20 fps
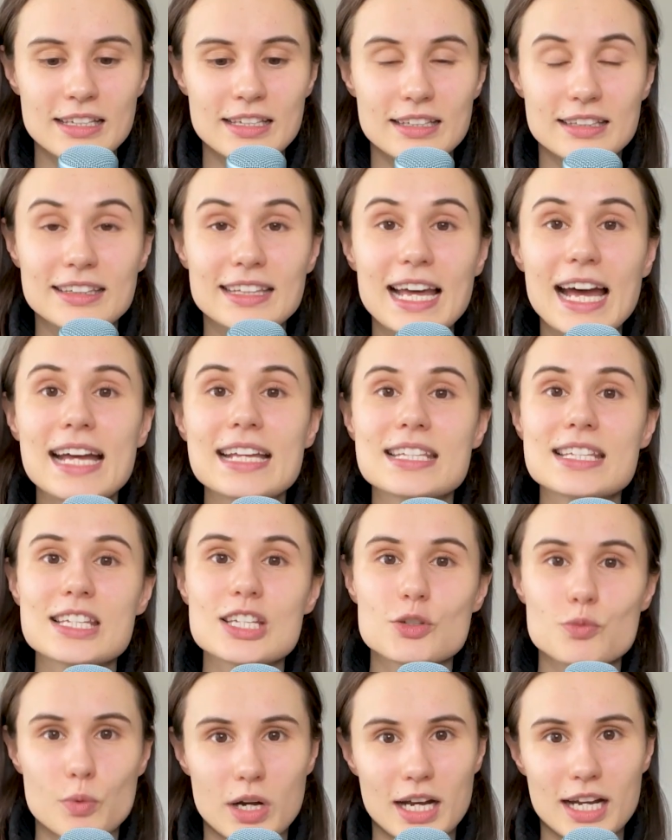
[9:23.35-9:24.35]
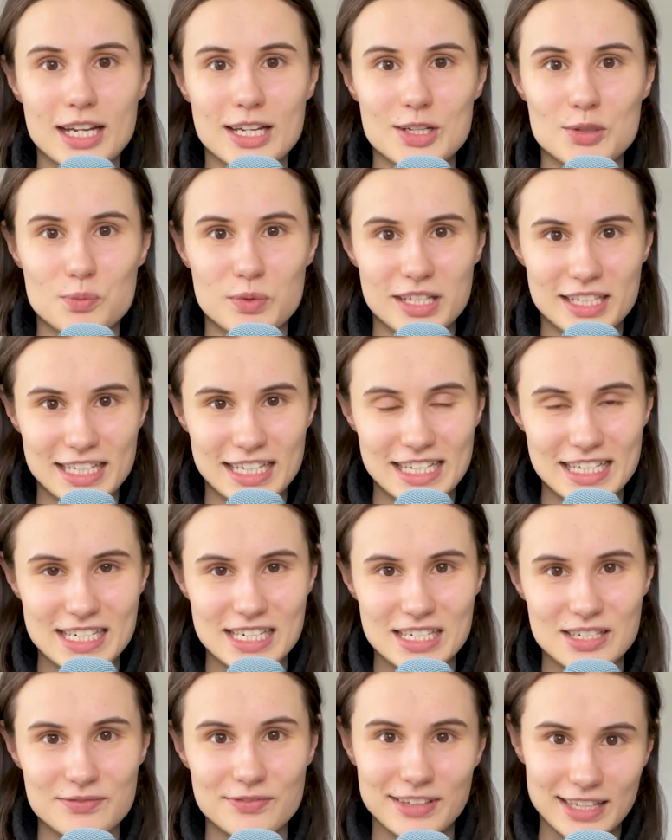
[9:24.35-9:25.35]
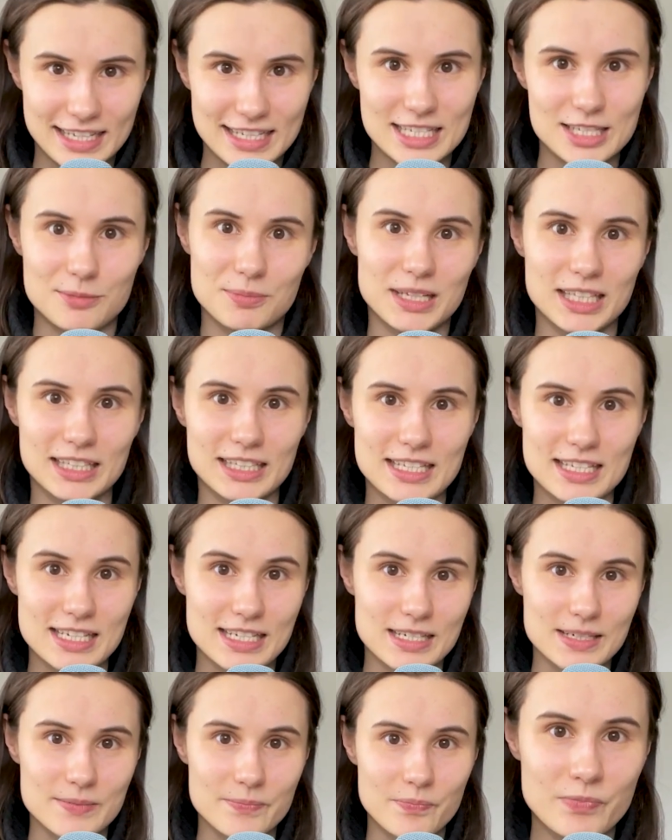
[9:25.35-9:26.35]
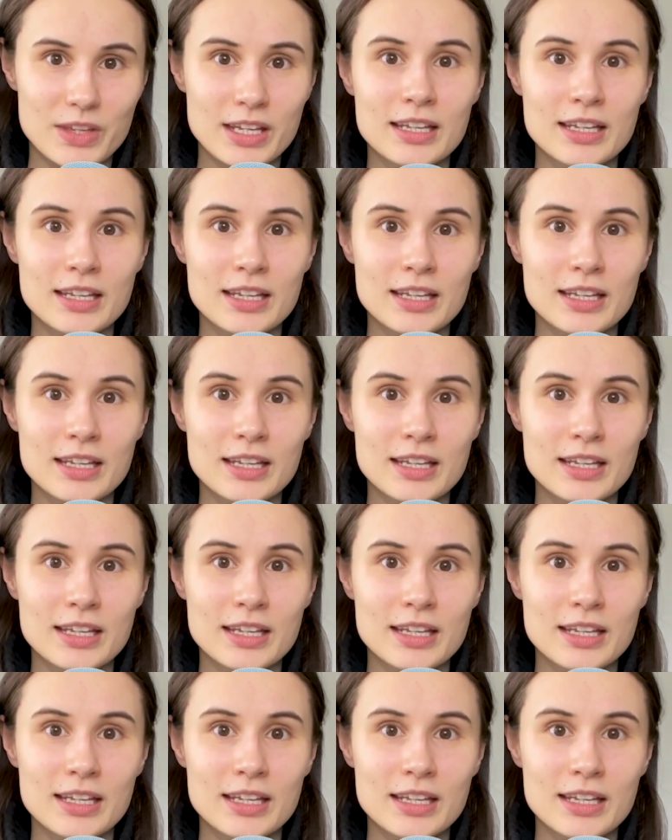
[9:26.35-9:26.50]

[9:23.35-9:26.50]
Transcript: That's why we need flexibility.